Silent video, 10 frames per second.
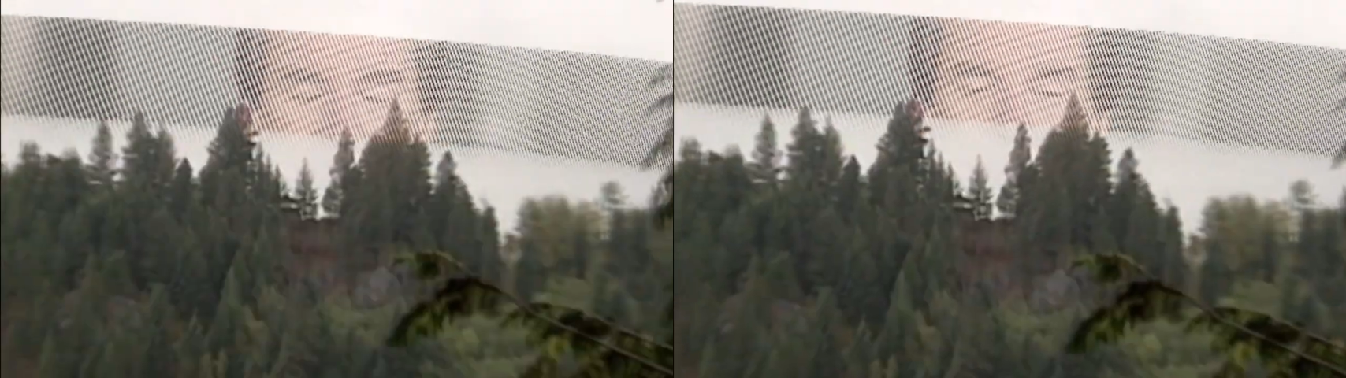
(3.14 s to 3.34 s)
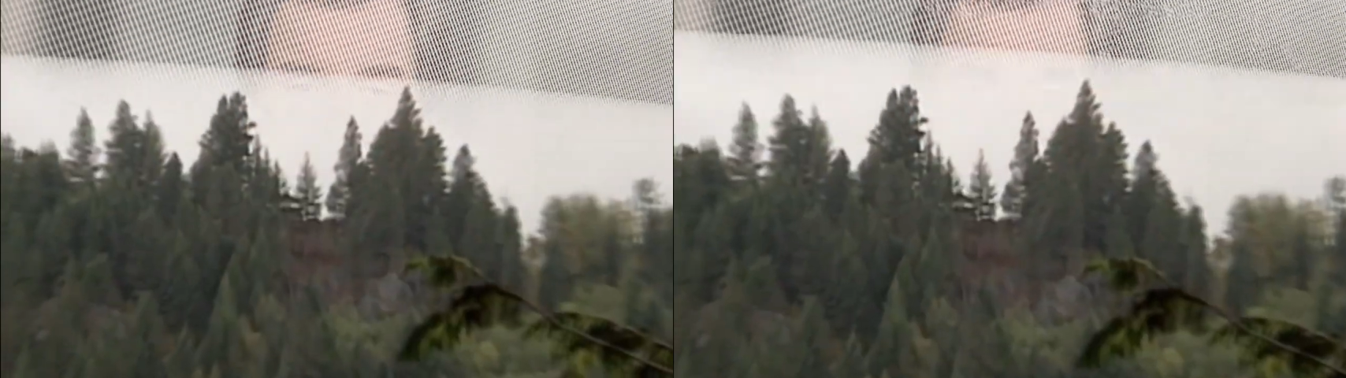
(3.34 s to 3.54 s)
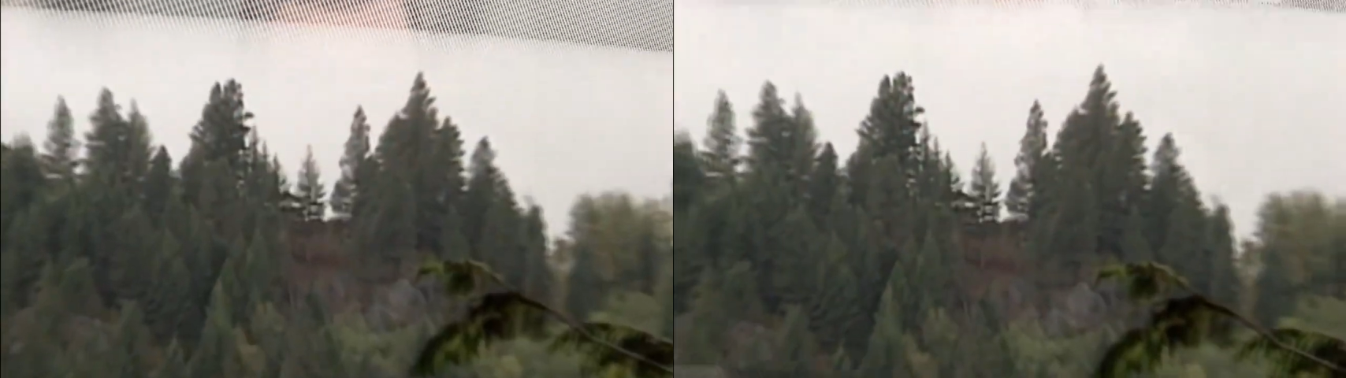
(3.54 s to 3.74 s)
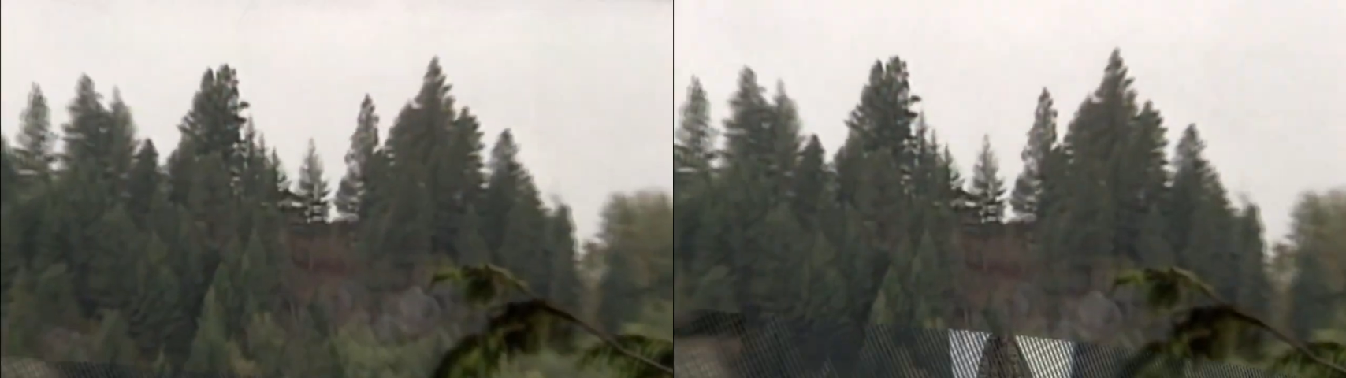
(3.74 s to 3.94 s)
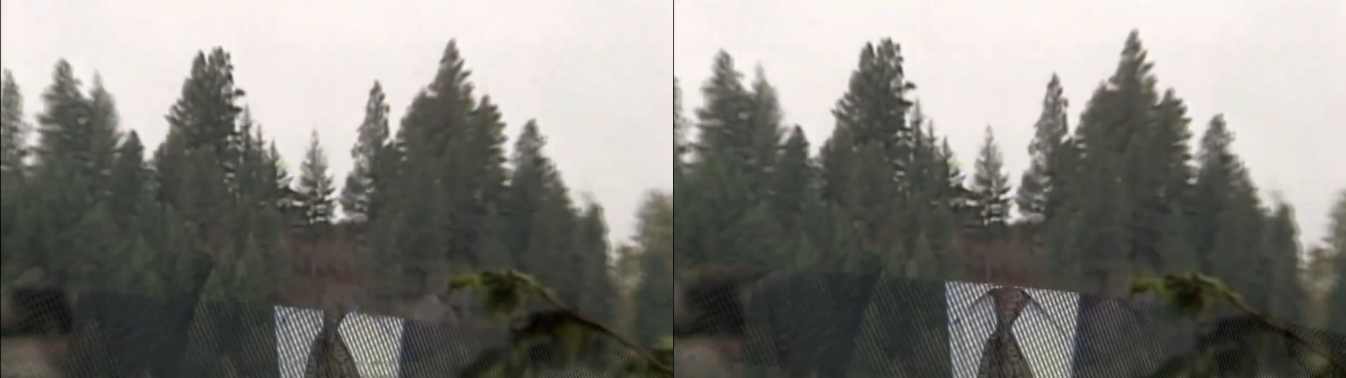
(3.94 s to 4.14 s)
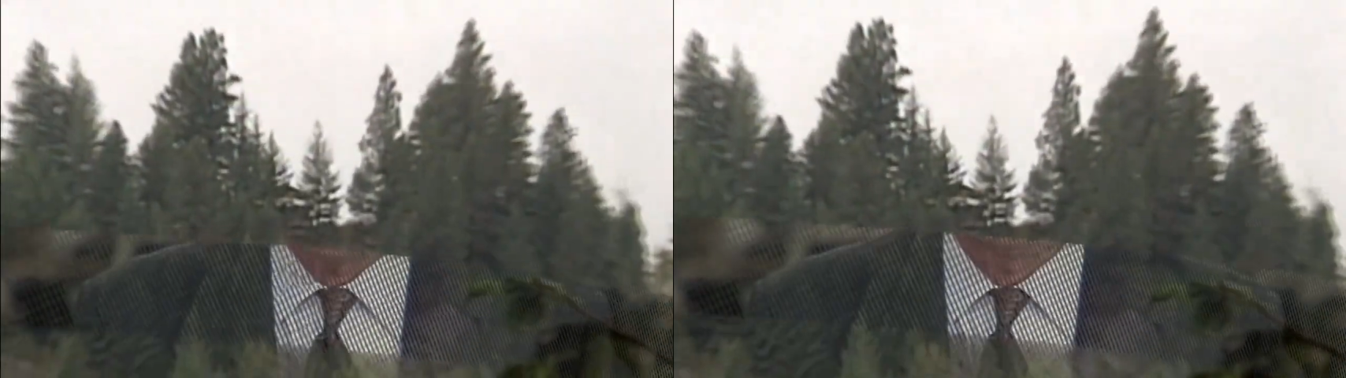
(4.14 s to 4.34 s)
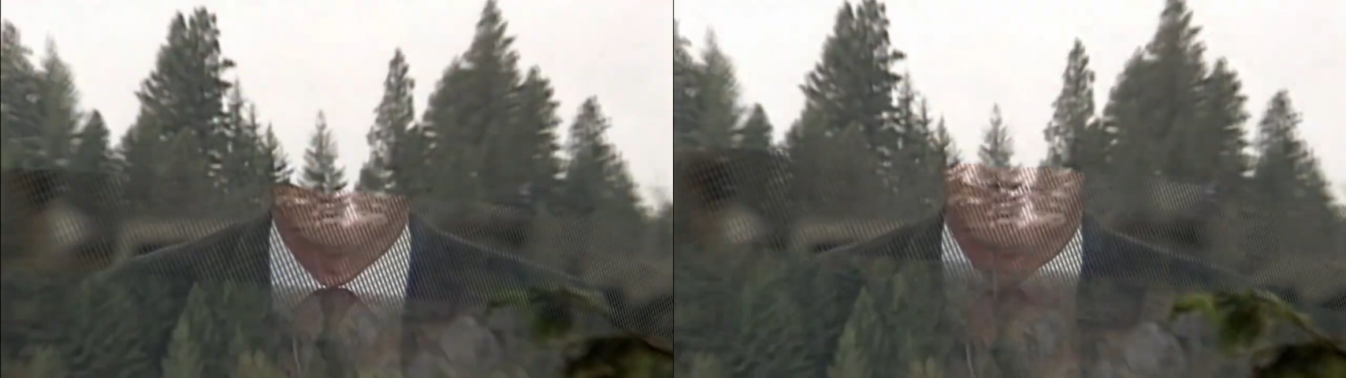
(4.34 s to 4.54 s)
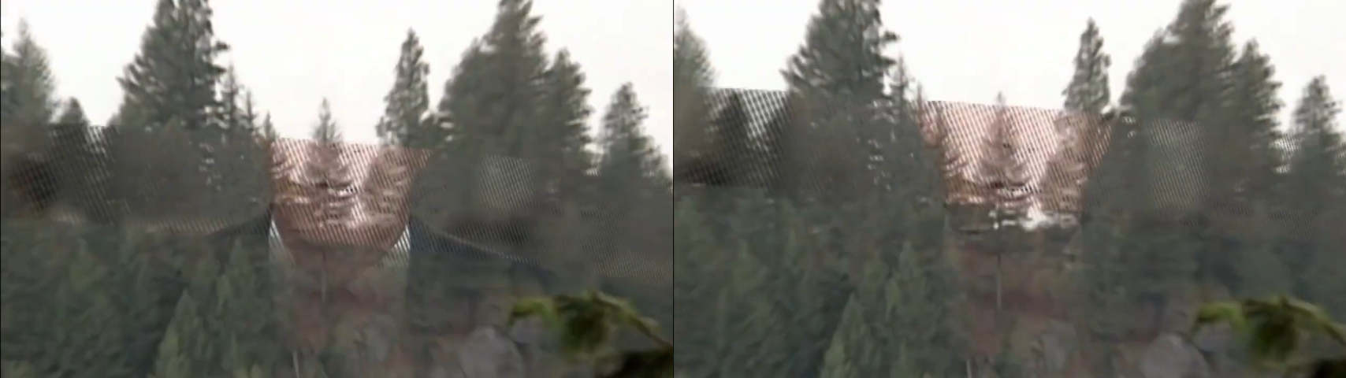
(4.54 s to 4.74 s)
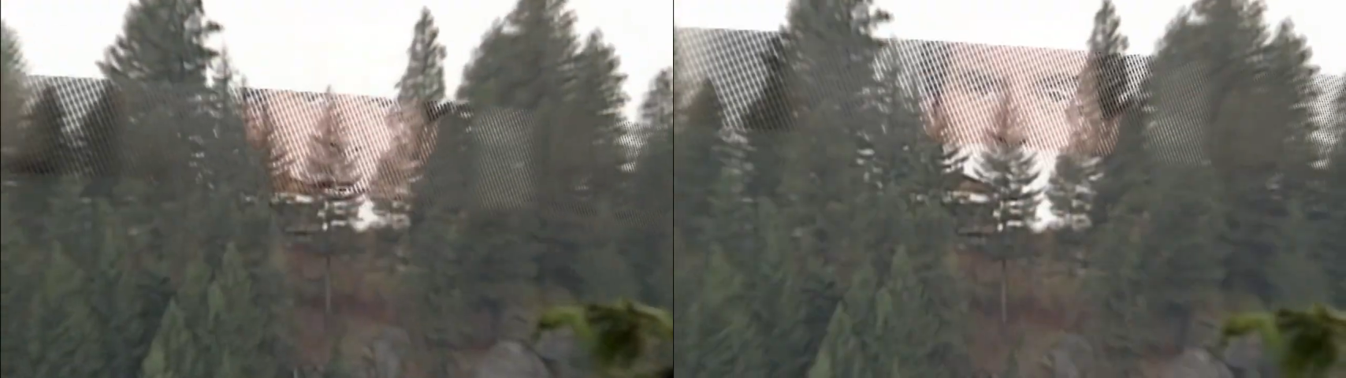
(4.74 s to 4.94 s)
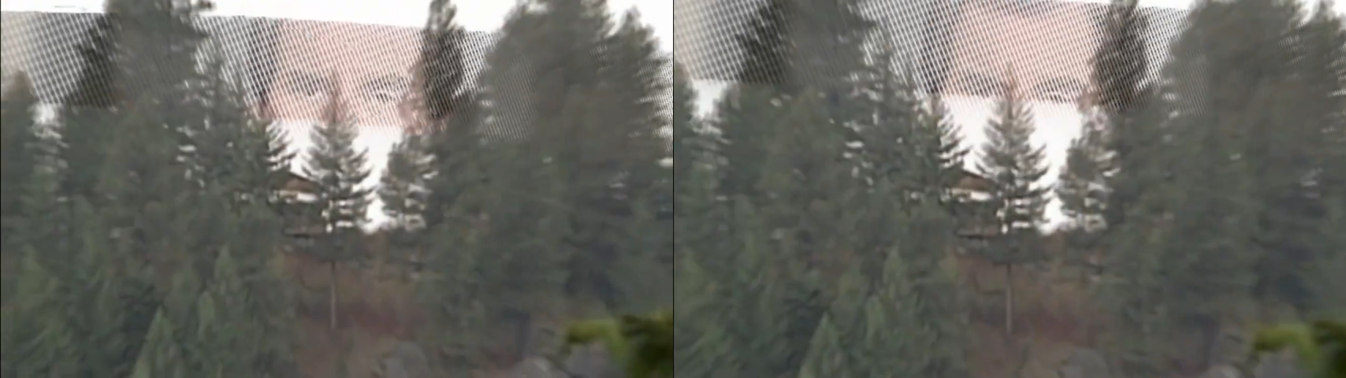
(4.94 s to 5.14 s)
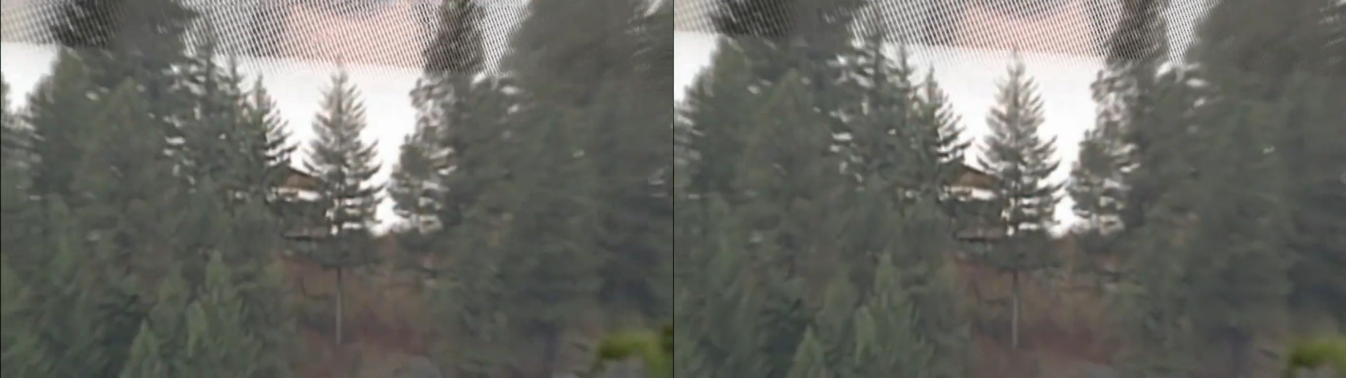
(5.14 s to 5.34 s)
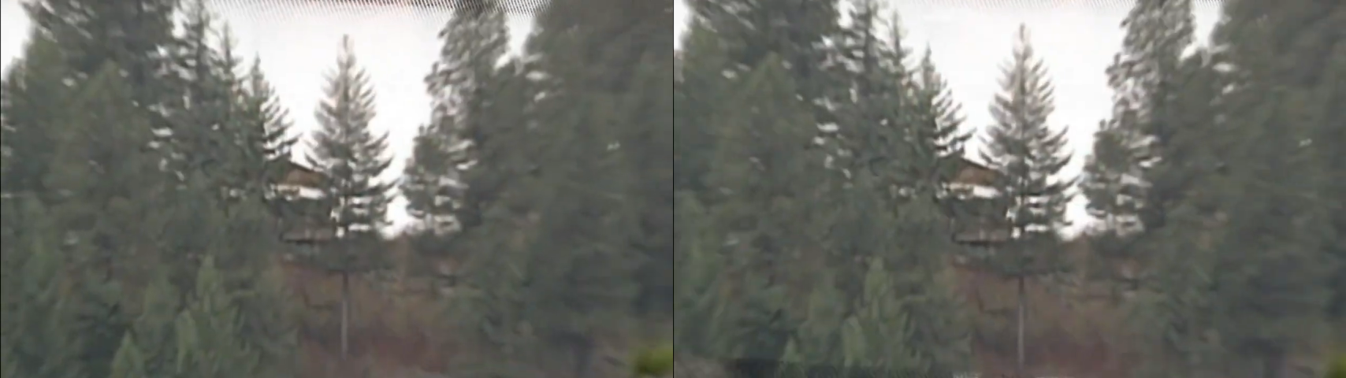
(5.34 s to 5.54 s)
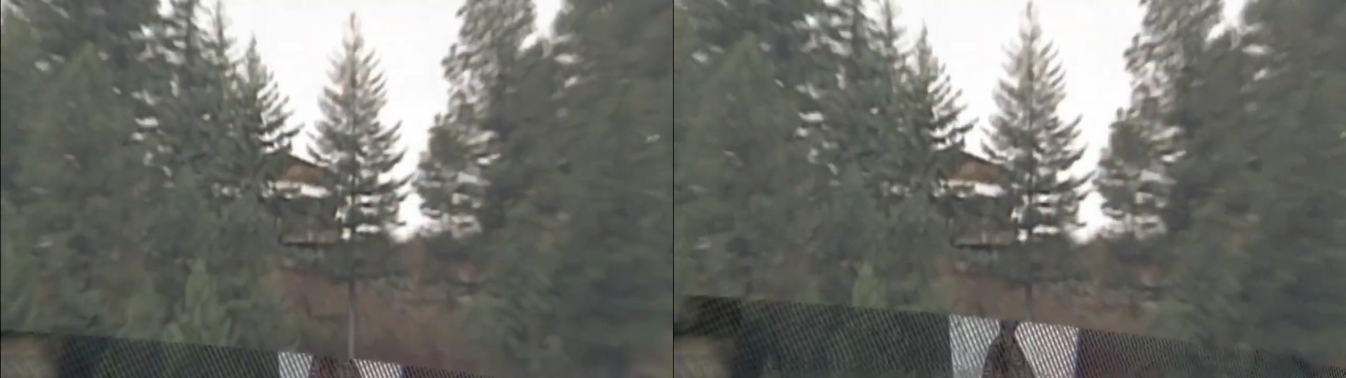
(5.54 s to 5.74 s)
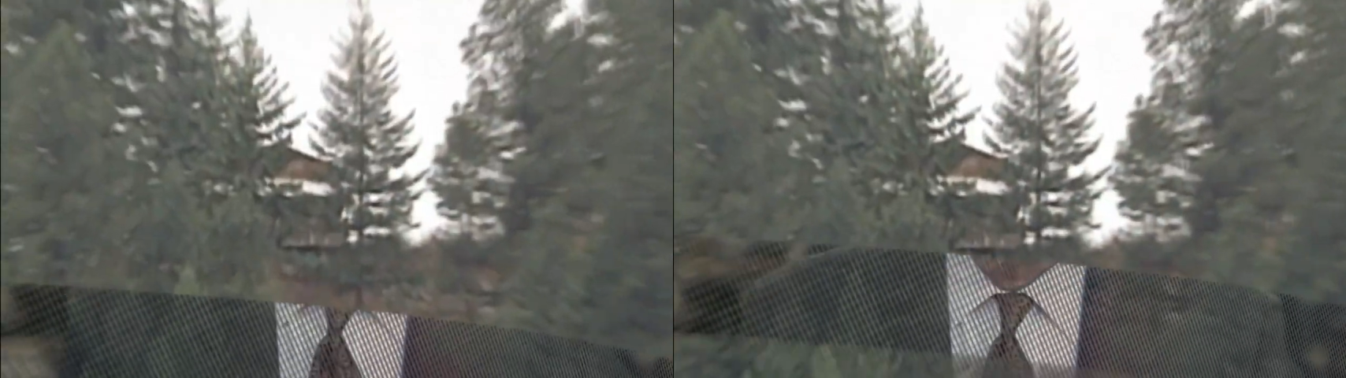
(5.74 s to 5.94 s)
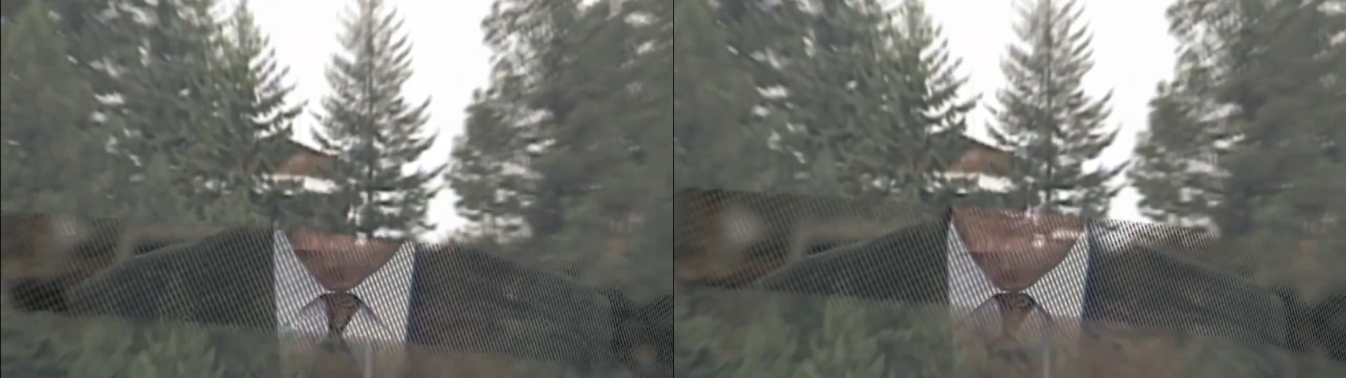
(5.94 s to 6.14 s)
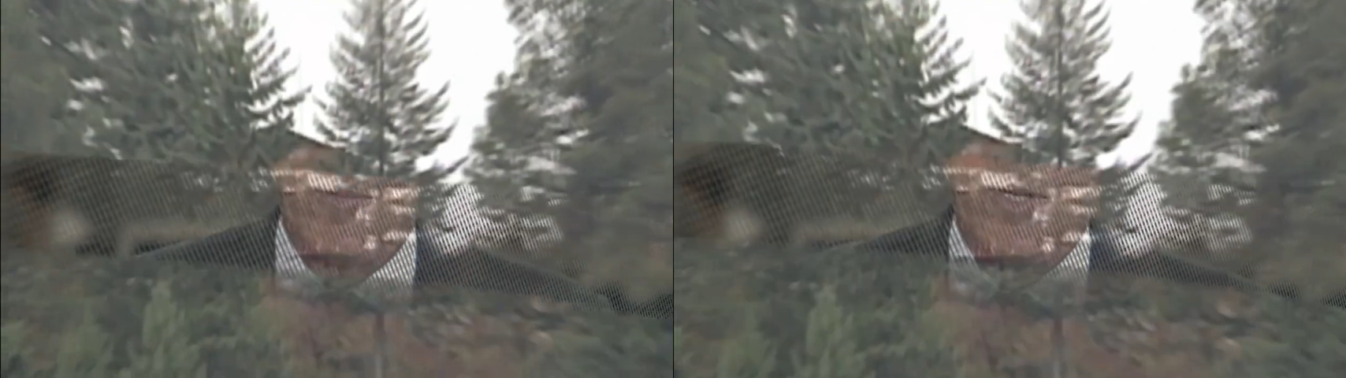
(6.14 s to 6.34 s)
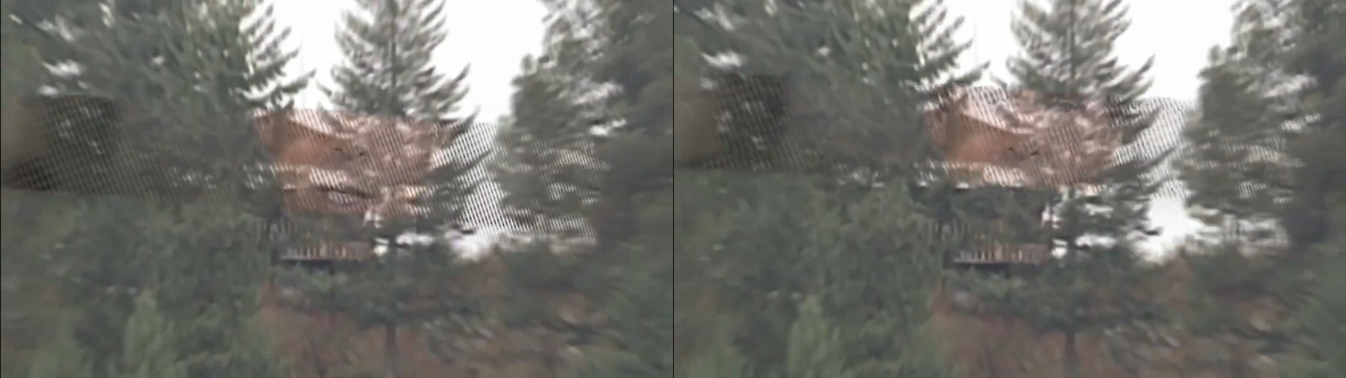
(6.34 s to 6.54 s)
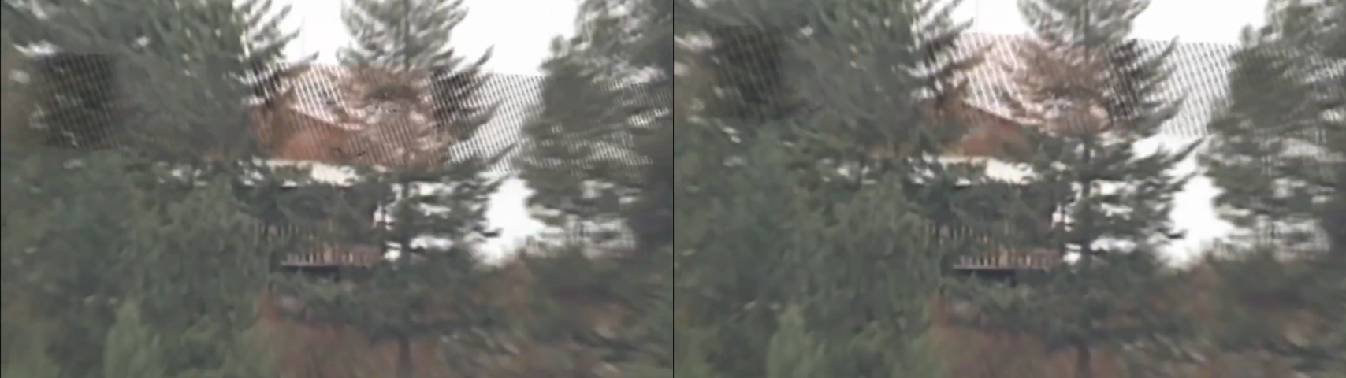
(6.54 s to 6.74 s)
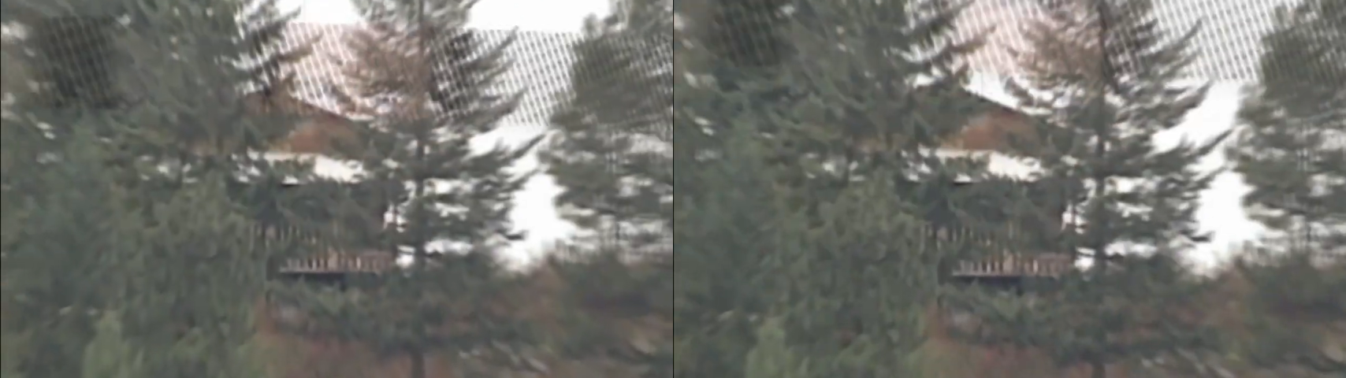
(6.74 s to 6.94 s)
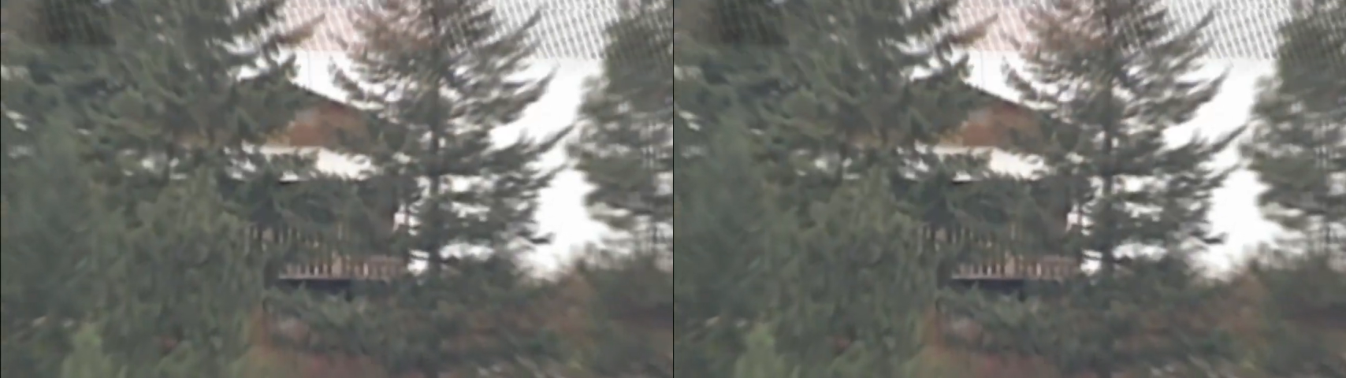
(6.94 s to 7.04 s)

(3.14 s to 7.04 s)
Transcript: No face is visible, so there are no lips to read.